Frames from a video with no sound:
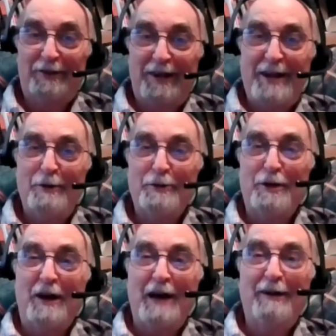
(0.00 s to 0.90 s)
I know
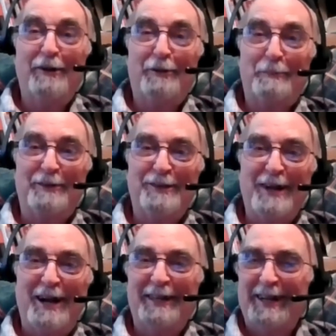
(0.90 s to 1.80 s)
you're Irish, but you're
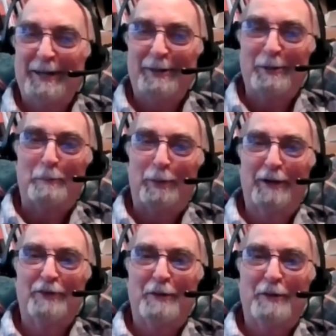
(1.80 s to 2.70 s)
not. Don't pull a
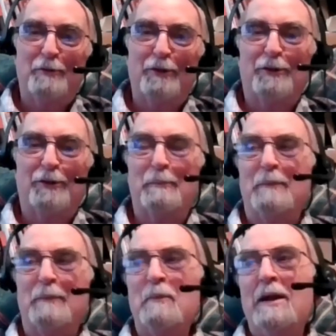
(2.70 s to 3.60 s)
James Joyce on me.
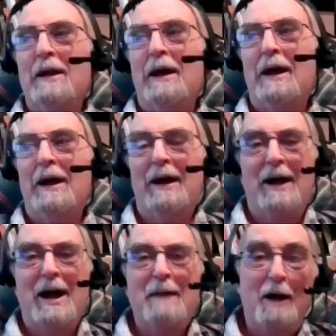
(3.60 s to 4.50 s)

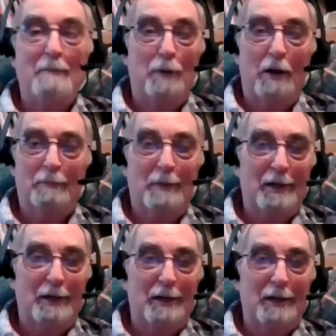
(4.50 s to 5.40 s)
I'm not Buck
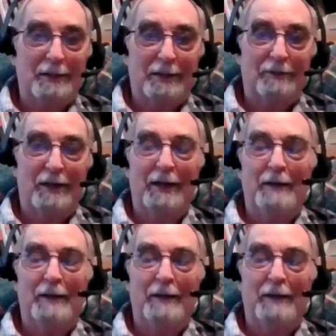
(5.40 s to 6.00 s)
Mulligan, okay?